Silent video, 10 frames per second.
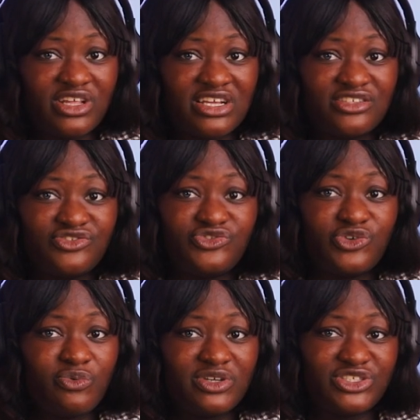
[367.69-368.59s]
then
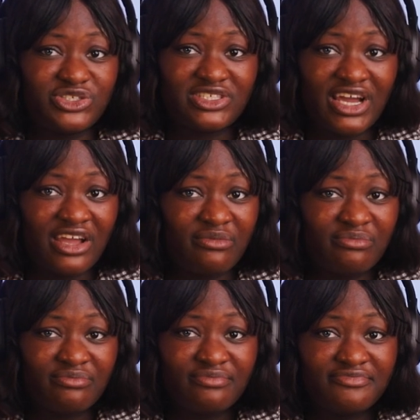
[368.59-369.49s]
don't waste your
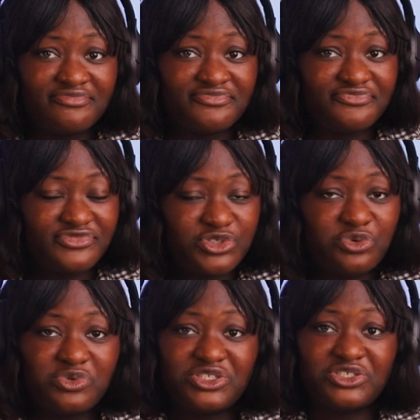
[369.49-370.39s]
time.
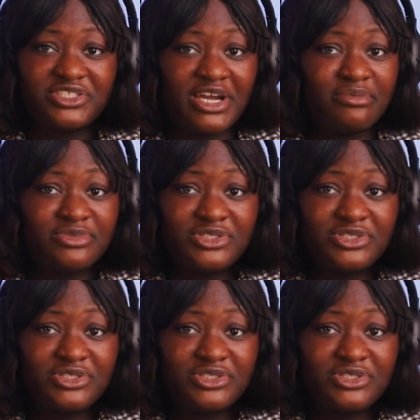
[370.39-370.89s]
Don't waste your time.